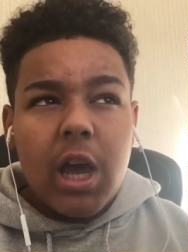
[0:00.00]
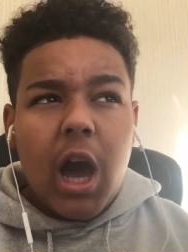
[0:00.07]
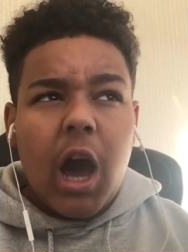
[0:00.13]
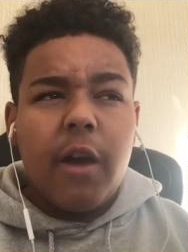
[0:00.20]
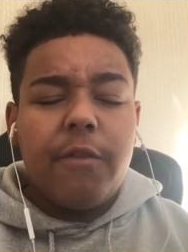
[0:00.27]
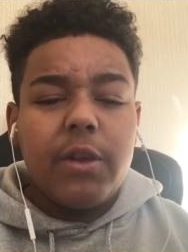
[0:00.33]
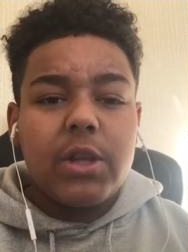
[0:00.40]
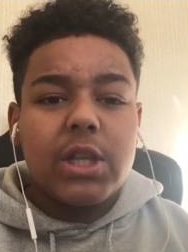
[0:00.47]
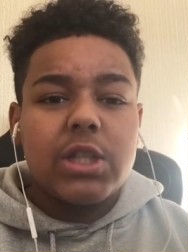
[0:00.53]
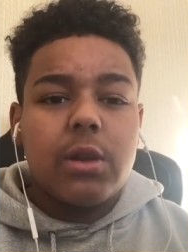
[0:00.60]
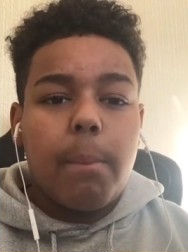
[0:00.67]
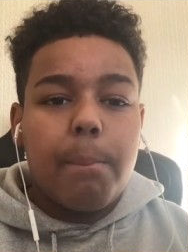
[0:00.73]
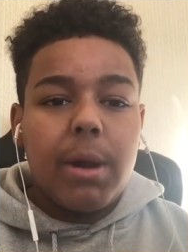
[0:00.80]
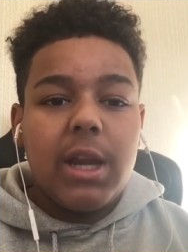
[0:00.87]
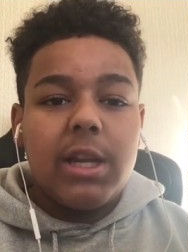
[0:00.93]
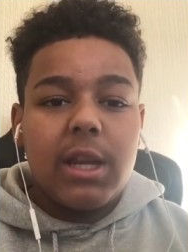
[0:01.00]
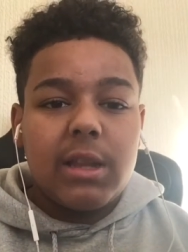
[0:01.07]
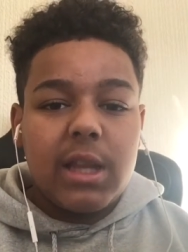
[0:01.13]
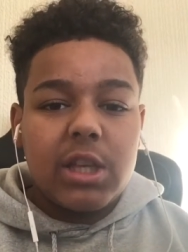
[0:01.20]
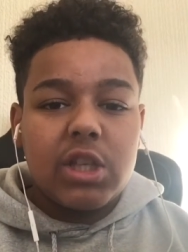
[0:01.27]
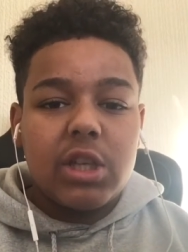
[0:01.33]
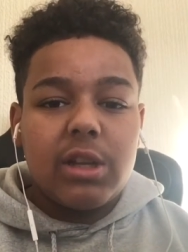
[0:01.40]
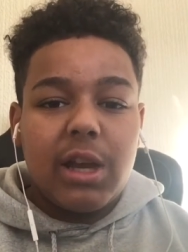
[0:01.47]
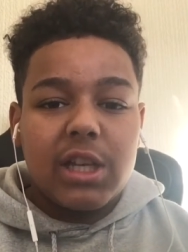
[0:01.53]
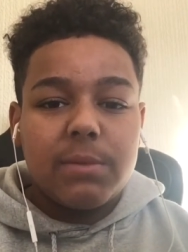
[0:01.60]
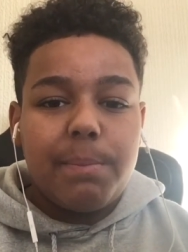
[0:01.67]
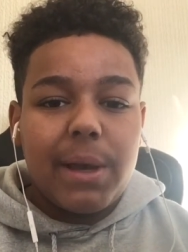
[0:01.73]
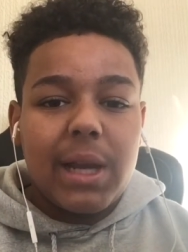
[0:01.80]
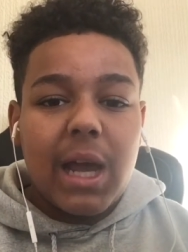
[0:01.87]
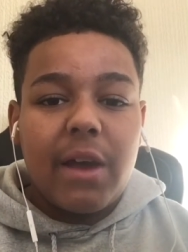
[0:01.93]
I think this is a brilliant addition as
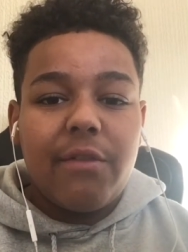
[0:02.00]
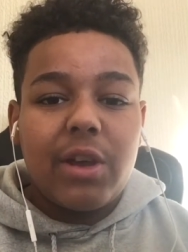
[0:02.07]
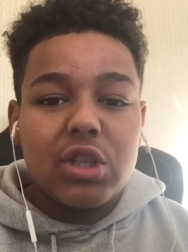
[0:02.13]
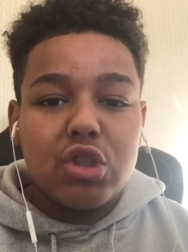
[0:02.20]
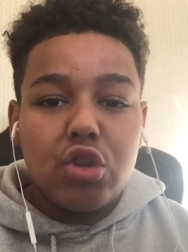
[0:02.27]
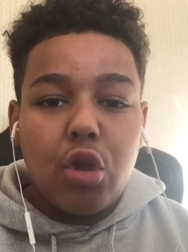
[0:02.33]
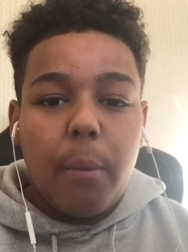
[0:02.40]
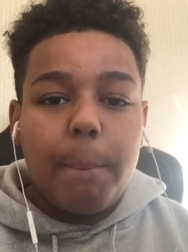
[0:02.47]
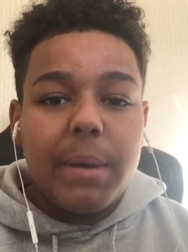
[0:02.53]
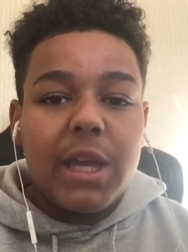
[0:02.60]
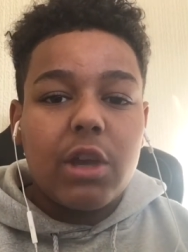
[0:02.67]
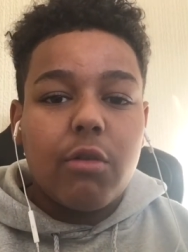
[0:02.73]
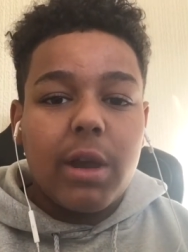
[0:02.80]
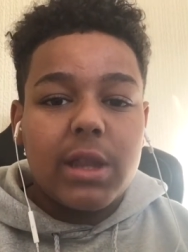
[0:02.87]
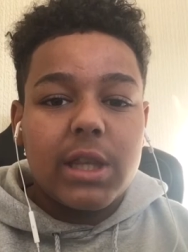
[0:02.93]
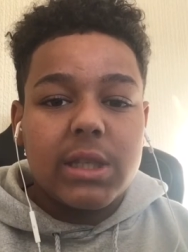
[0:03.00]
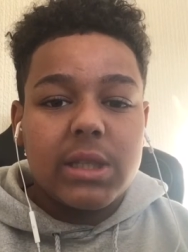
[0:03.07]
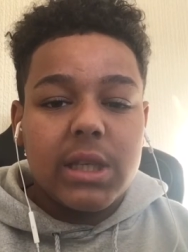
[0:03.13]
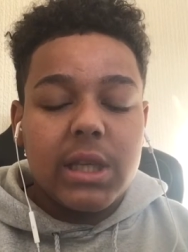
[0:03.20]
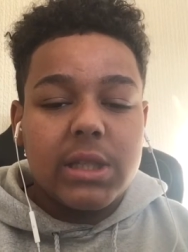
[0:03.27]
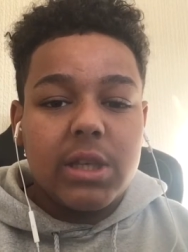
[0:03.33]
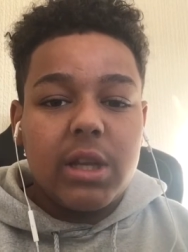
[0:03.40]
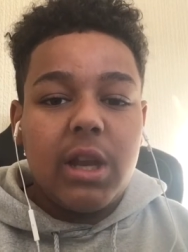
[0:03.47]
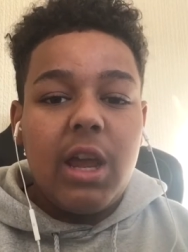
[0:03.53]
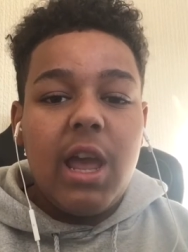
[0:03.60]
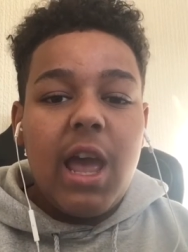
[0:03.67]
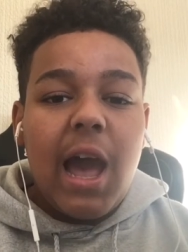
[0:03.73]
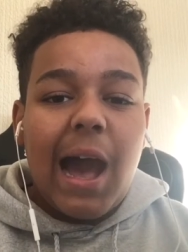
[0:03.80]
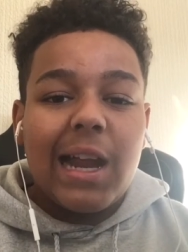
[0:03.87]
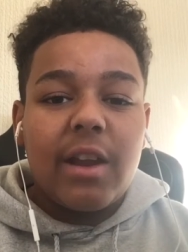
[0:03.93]
Ben Arfa has not been great this season,
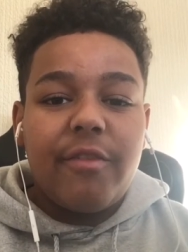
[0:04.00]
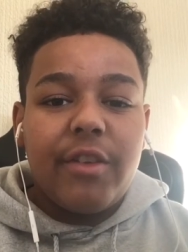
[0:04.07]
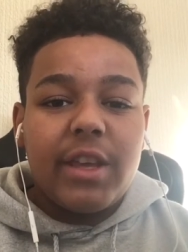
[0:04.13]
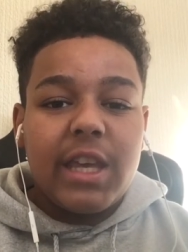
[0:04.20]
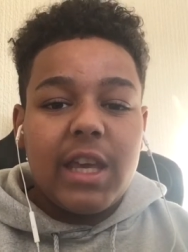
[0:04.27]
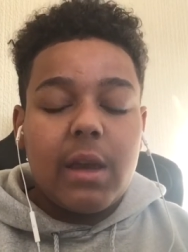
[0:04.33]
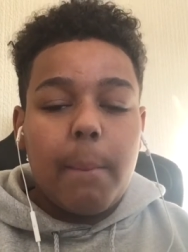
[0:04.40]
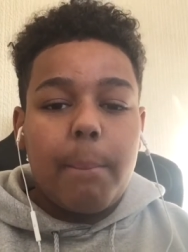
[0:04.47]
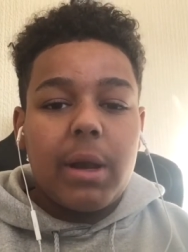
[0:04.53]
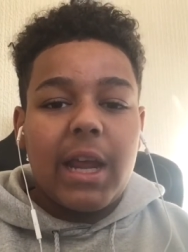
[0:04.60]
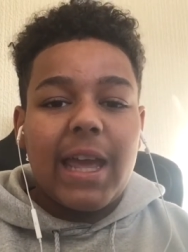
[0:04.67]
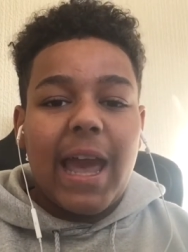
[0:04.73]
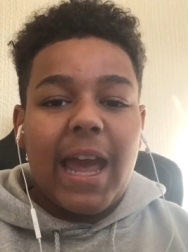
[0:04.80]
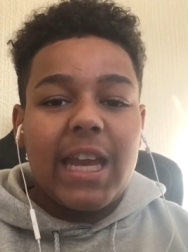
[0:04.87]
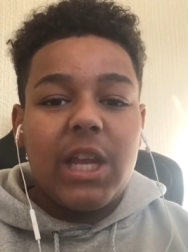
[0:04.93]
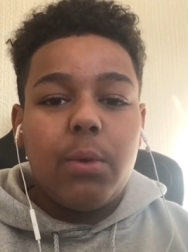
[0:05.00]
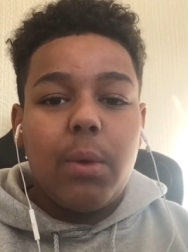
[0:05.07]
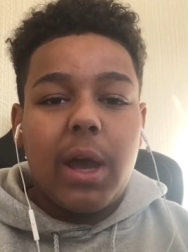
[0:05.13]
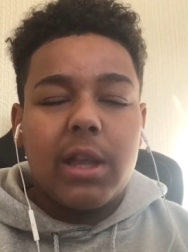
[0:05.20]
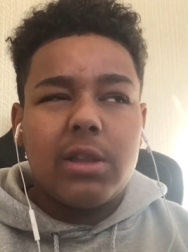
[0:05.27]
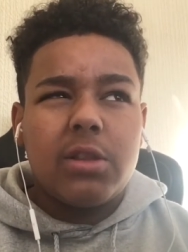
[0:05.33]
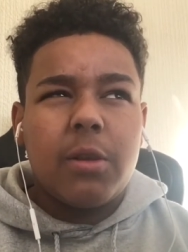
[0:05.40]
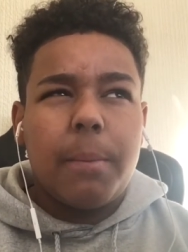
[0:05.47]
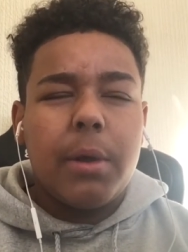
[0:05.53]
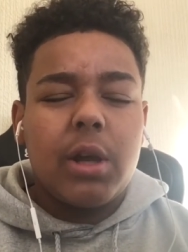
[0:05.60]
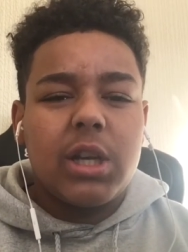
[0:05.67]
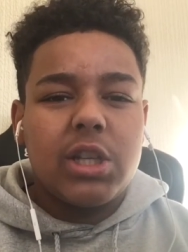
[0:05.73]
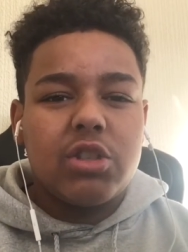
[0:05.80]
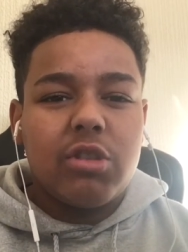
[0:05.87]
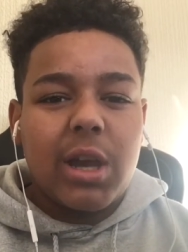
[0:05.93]
and I think he can play anywhere, to be
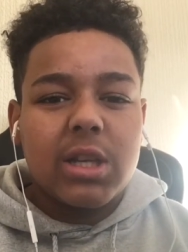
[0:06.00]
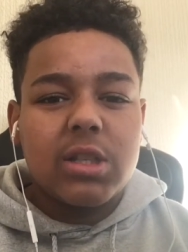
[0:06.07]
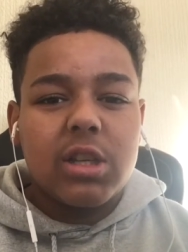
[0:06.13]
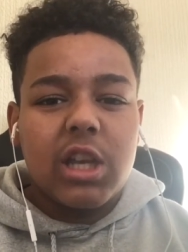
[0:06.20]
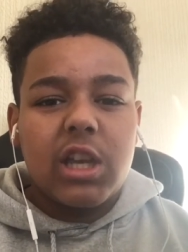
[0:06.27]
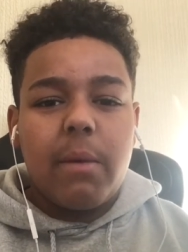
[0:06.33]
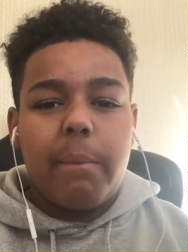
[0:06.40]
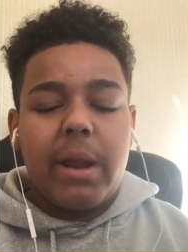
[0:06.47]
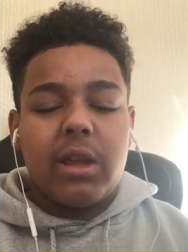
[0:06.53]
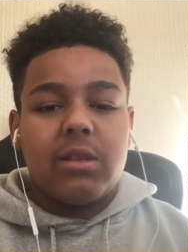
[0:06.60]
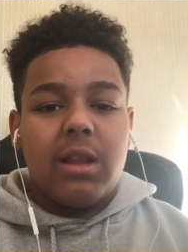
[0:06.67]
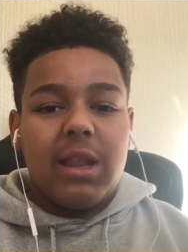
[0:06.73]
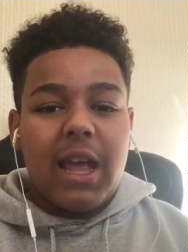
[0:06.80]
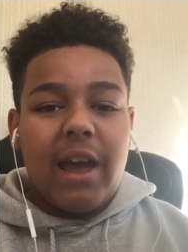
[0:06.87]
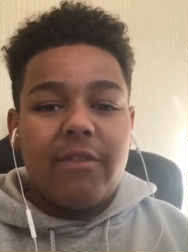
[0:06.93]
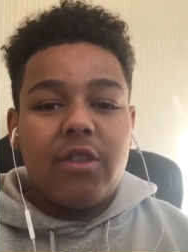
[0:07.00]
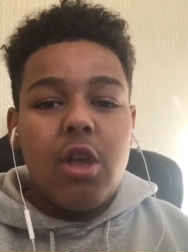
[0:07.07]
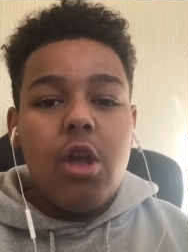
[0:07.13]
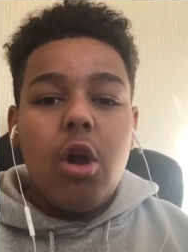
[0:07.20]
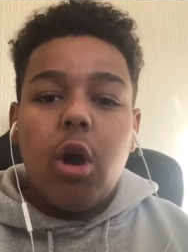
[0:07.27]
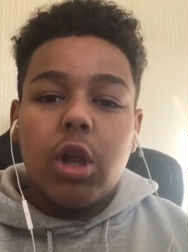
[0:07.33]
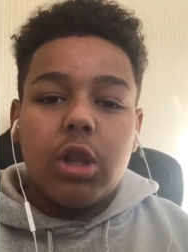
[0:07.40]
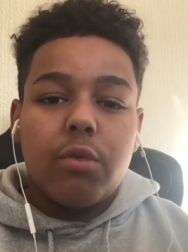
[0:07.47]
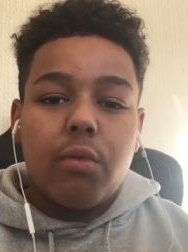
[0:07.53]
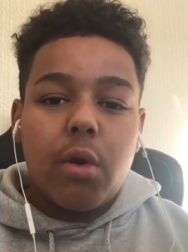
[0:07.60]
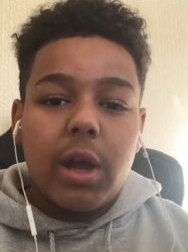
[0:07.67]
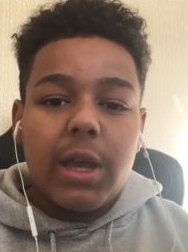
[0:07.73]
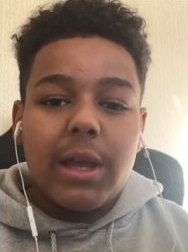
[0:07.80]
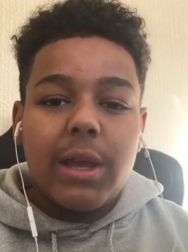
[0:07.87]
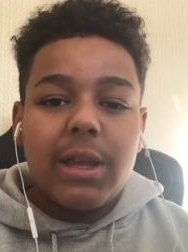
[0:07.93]
honest, Draxler. He can play on the left, on the
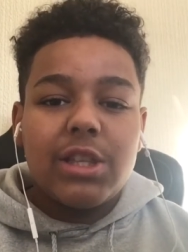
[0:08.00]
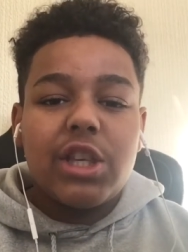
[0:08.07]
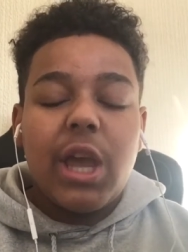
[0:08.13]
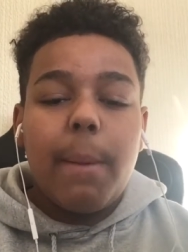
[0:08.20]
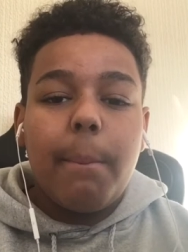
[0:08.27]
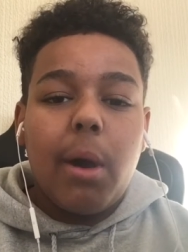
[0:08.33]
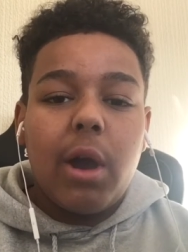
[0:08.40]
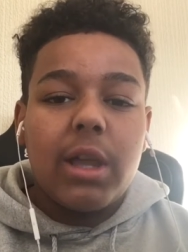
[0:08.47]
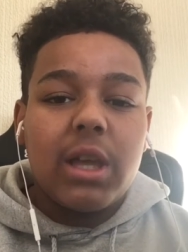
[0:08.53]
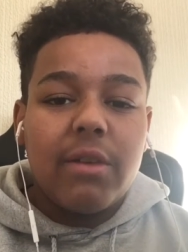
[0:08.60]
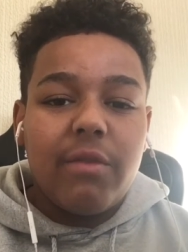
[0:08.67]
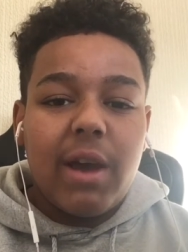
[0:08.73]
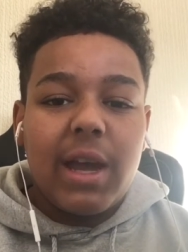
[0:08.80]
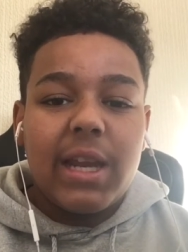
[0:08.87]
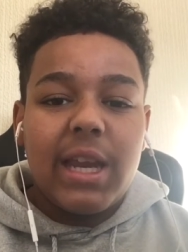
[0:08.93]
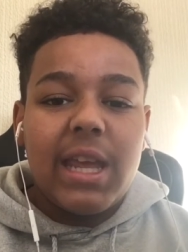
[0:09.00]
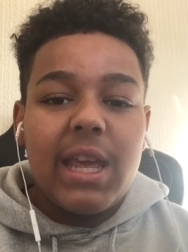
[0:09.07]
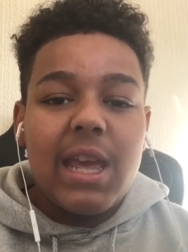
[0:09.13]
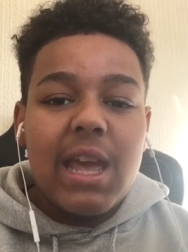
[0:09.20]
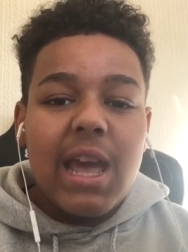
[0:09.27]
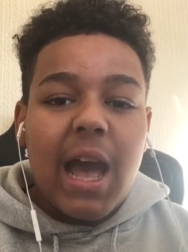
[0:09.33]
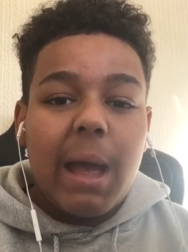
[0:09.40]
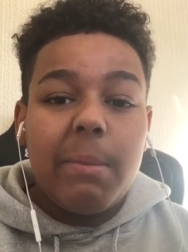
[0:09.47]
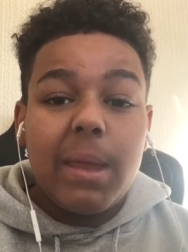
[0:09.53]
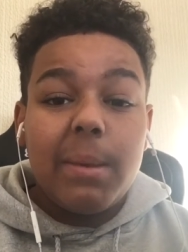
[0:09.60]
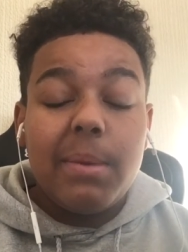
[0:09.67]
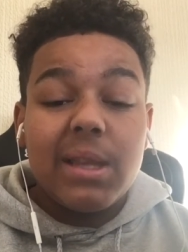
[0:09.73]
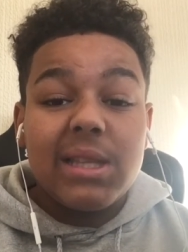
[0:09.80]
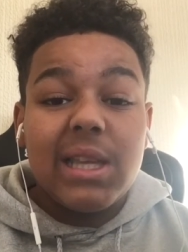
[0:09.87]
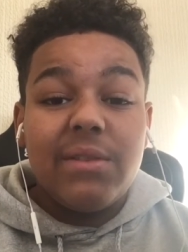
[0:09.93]
right, in behind Cavani, and
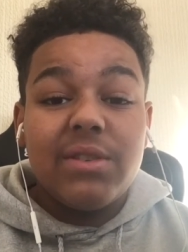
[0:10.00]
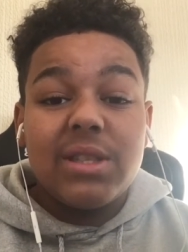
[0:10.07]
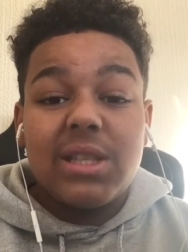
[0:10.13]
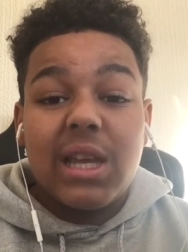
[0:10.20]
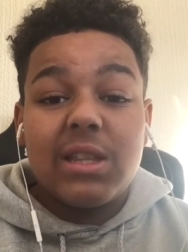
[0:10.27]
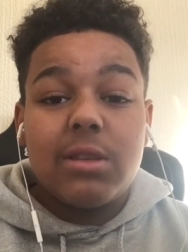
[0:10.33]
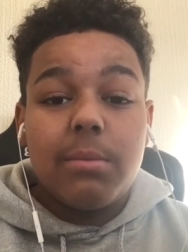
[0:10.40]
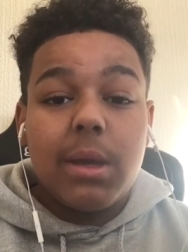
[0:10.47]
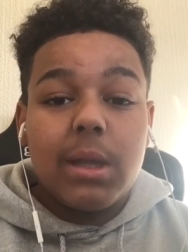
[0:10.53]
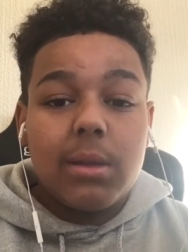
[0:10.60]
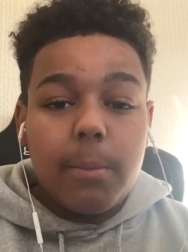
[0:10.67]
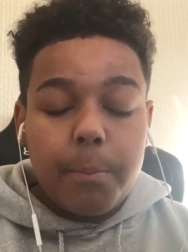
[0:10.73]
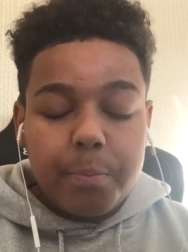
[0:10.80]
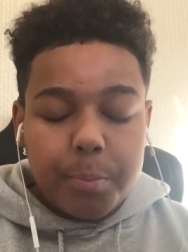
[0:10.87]
maybe even centre mid.